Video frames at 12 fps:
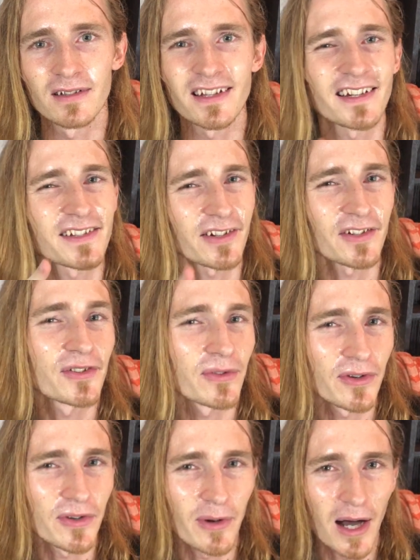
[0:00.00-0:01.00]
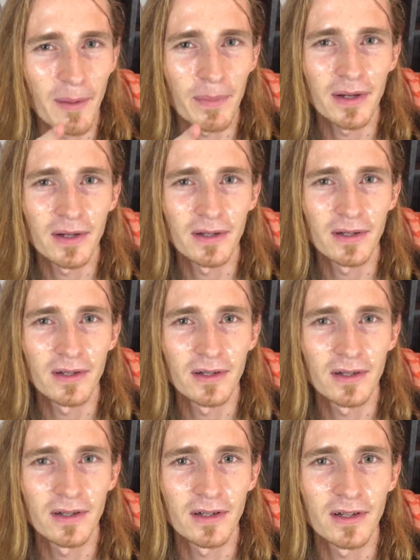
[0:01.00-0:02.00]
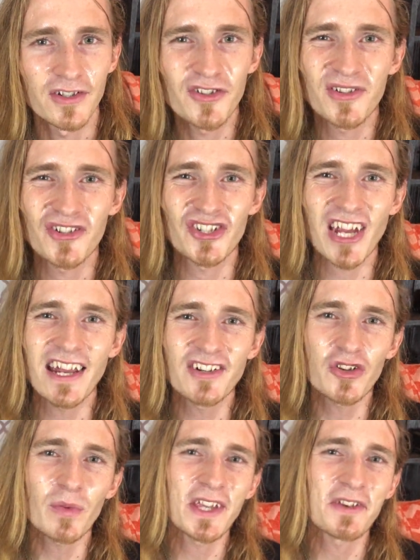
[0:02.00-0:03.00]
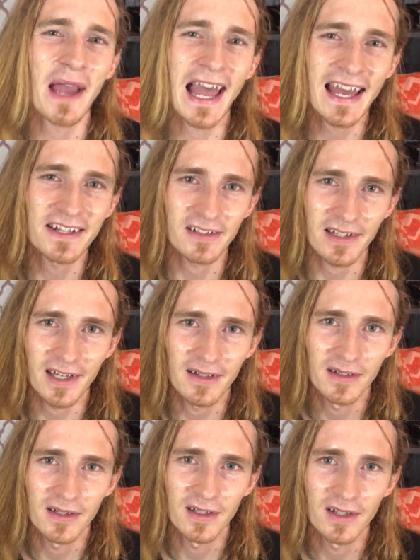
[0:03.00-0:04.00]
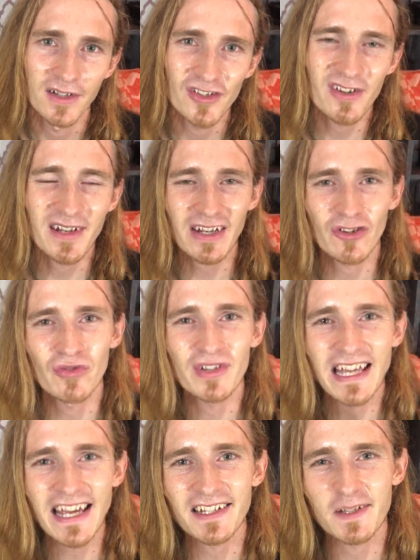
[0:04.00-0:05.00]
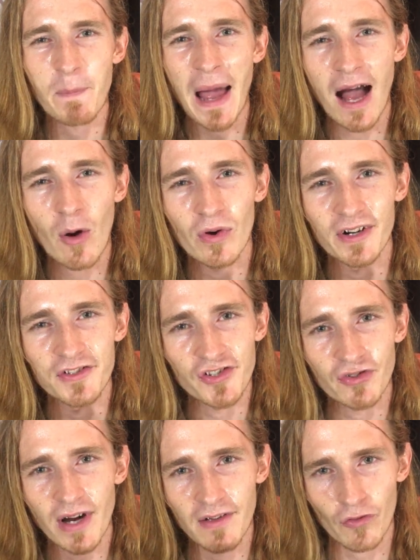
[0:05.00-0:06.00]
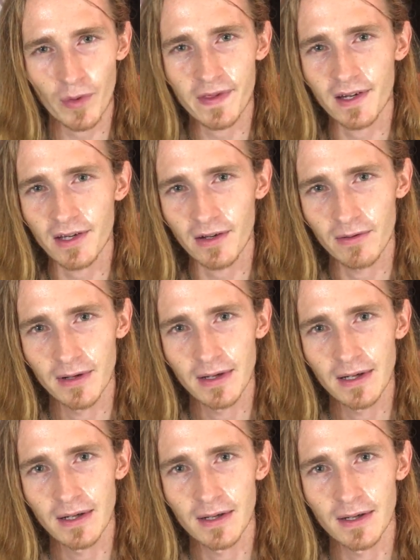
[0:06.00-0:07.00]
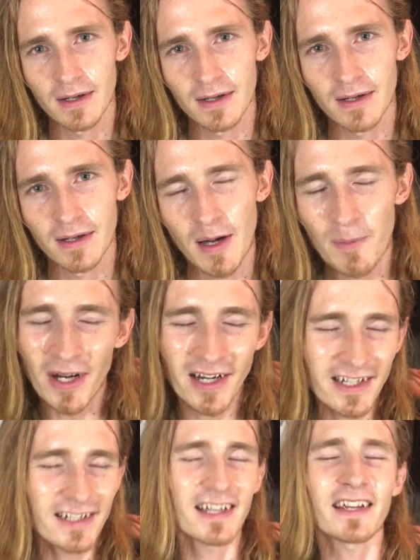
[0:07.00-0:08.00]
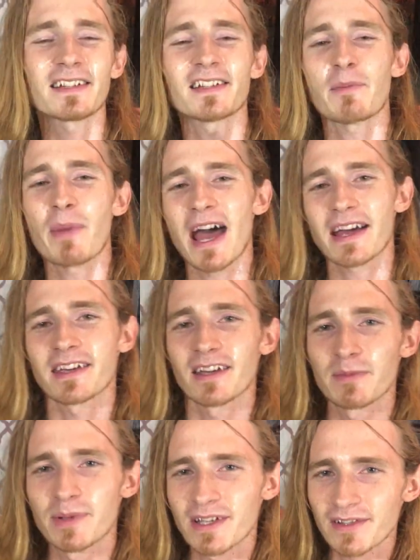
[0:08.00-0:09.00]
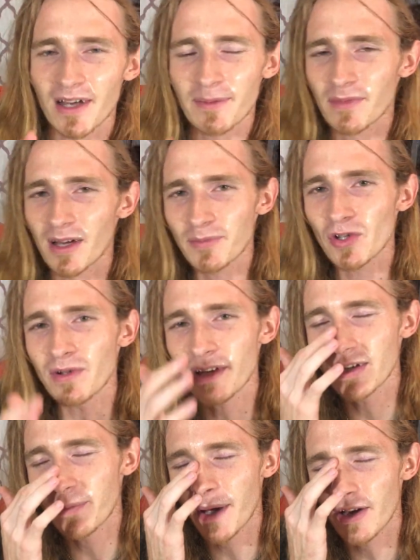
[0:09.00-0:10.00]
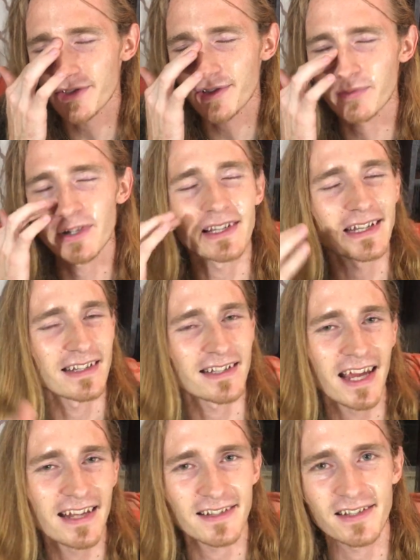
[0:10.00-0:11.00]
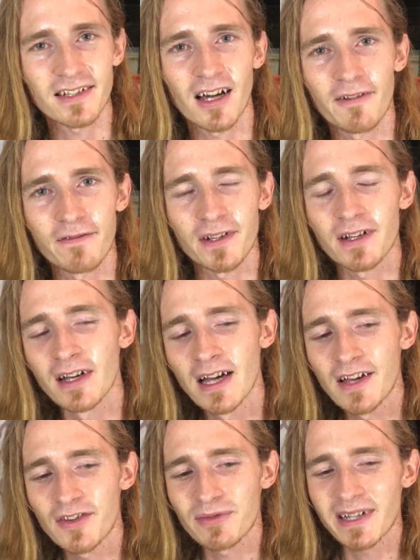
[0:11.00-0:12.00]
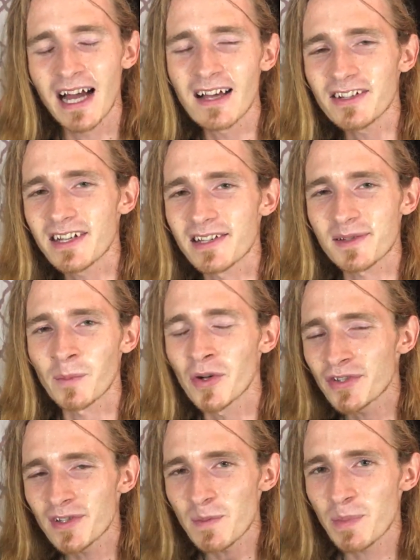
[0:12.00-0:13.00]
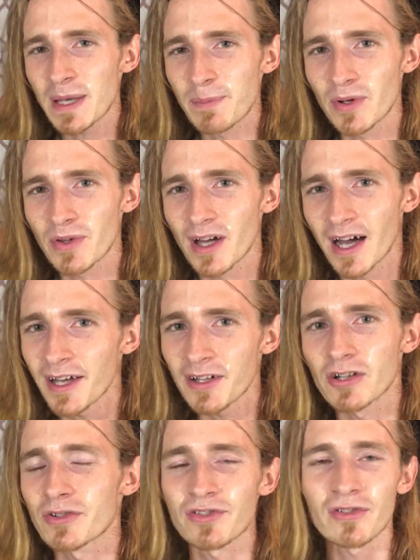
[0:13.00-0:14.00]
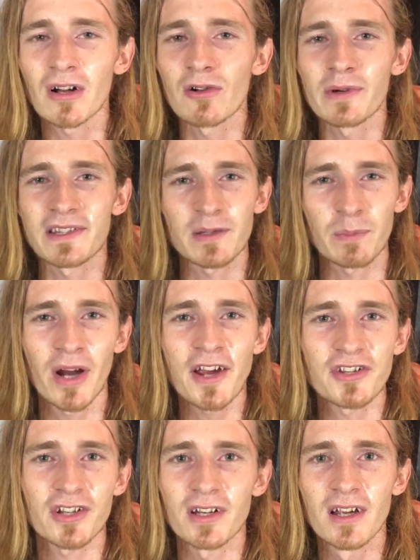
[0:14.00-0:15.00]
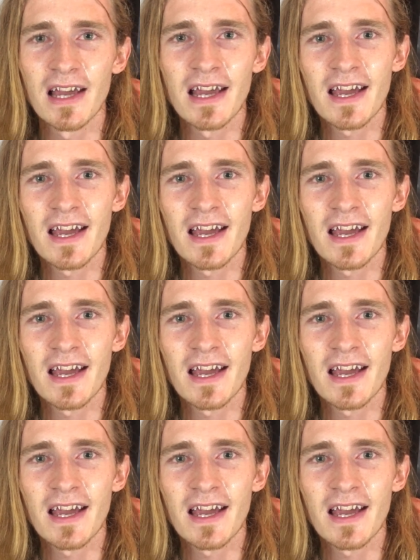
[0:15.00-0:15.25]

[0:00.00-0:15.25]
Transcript: that it's gonna screw you up. You can change the way you handle it so that it creates power and strength within you. But I need to take a step back here because I'm talking about some really intense stuff, and the reality is most of the people that I know who struggle with depression,